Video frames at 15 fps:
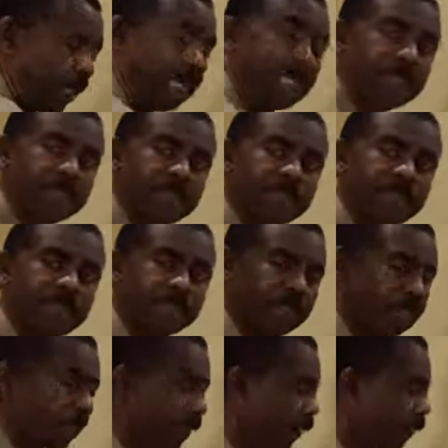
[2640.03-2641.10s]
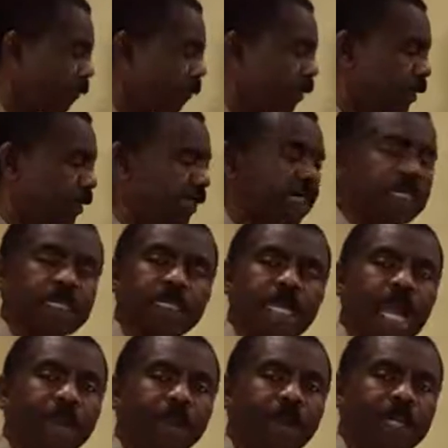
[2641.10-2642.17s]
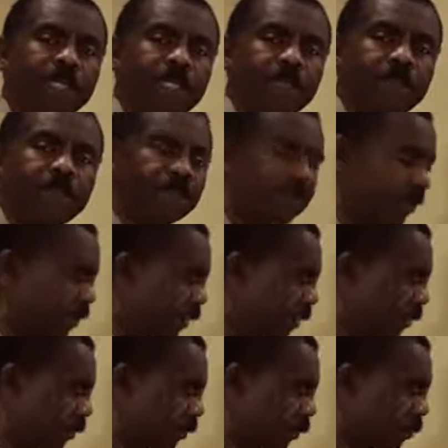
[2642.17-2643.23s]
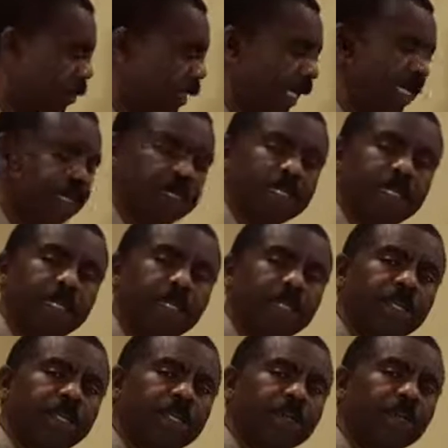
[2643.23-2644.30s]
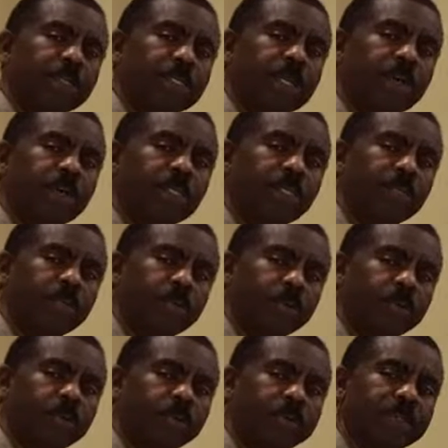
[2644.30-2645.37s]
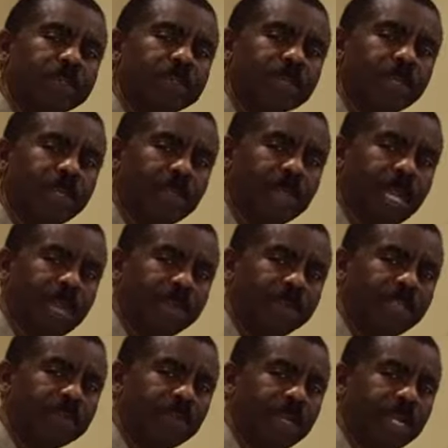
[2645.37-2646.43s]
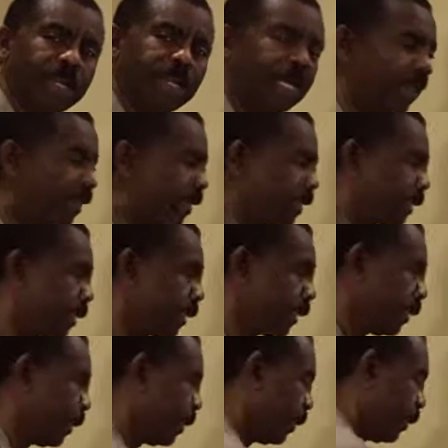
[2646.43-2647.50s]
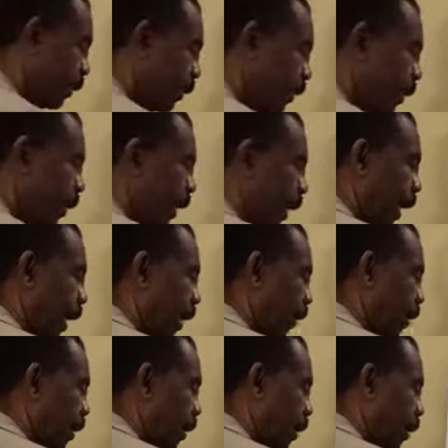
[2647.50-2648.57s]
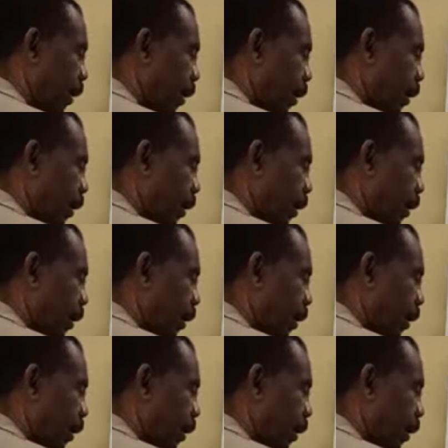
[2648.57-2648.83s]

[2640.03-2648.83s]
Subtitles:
base. Of course, this is the hypotenuse. So you have the two legs. Those are what you use when you have the triangle like this. So the area